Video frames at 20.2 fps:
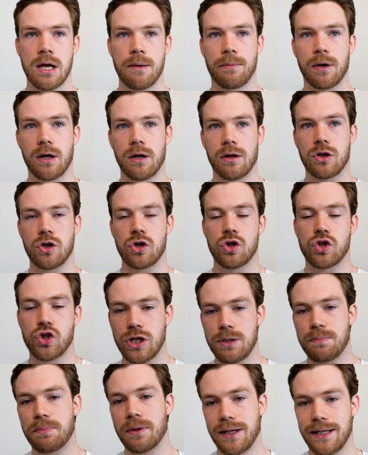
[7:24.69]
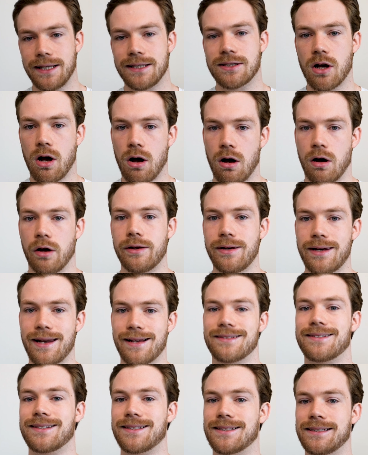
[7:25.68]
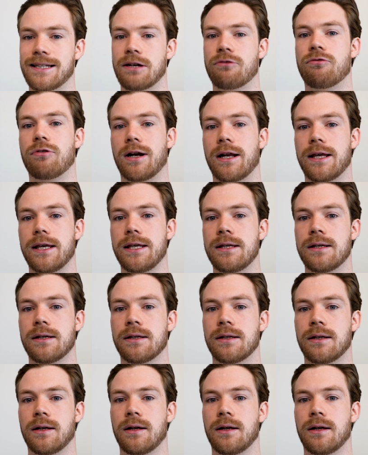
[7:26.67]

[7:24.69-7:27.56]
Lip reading: But cheaper leads aren't necessarily